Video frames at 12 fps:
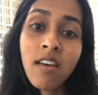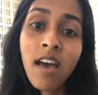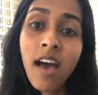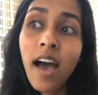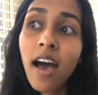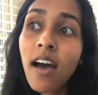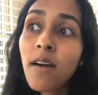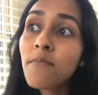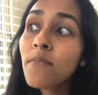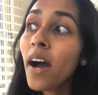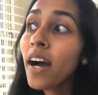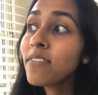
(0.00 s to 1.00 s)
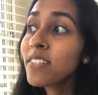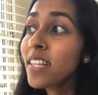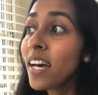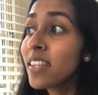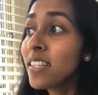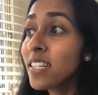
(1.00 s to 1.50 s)
After
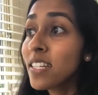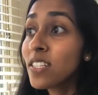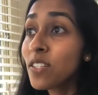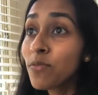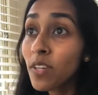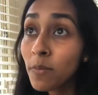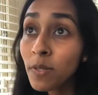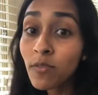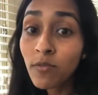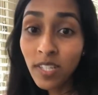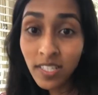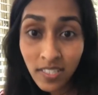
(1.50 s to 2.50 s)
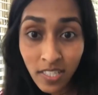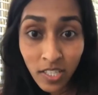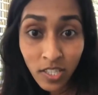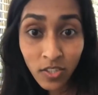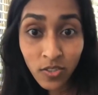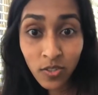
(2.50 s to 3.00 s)
that, there's a fair bit of
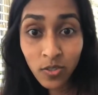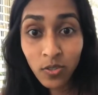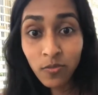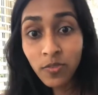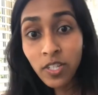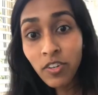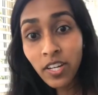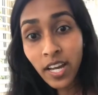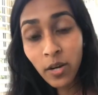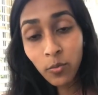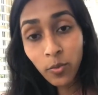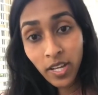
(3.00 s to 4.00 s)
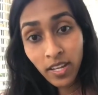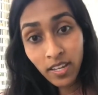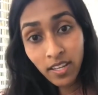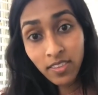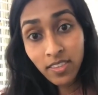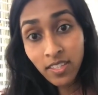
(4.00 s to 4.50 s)
research, so sort of figuring out
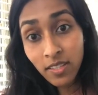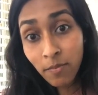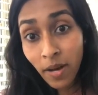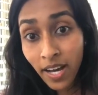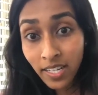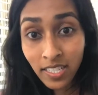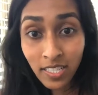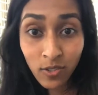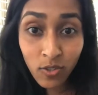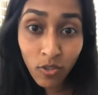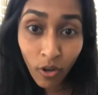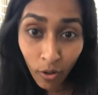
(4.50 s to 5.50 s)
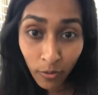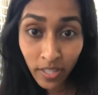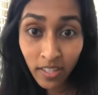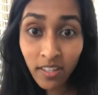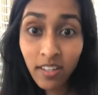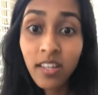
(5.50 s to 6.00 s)
where the market is
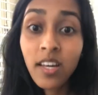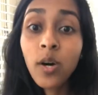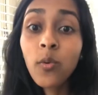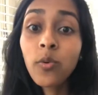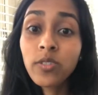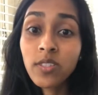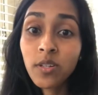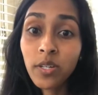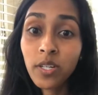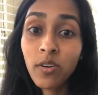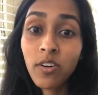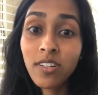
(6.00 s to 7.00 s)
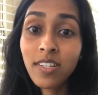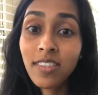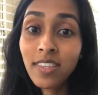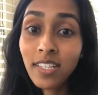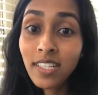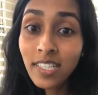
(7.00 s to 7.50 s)
going, what's going on in
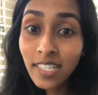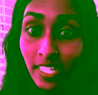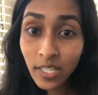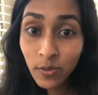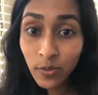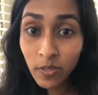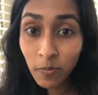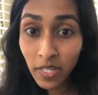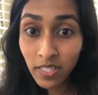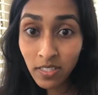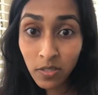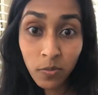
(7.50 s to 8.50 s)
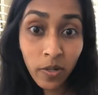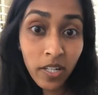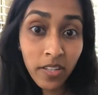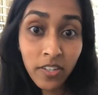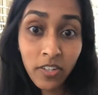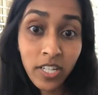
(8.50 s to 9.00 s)
the clinical space as well. Are
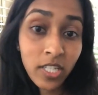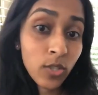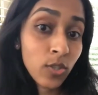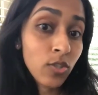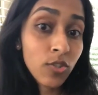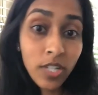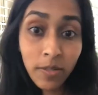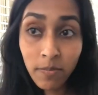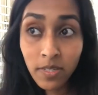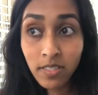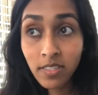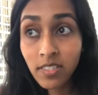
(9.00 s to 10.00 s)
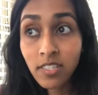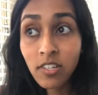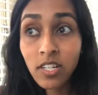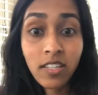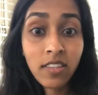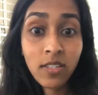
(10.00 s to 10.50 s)
there any new treatments? Is there
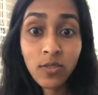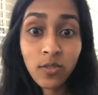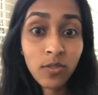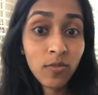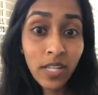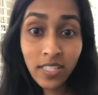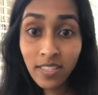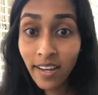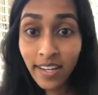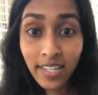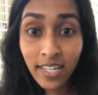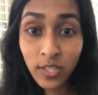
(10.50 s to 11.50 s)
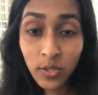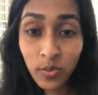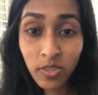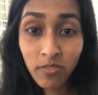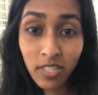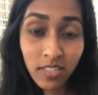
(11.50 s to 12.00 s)
anything sort of exciting and new in
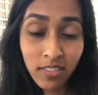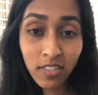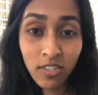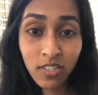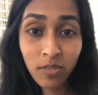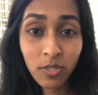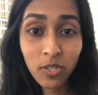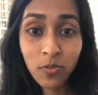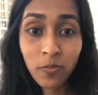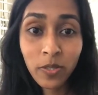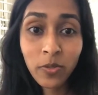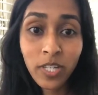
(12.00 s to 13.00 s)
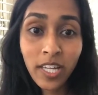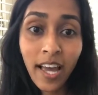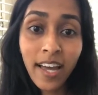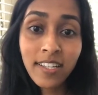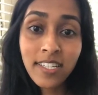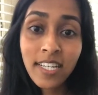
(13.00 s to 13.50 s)
the research that we should be looking at?